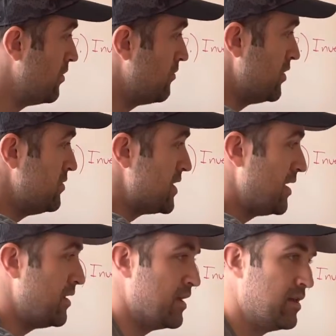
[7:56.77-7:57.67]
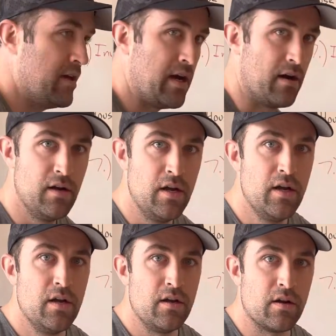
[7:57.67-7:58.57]
lose anything there.
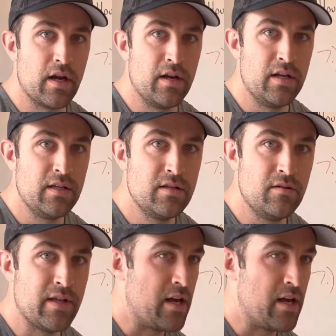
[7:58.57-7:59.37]
You're going to need to do that.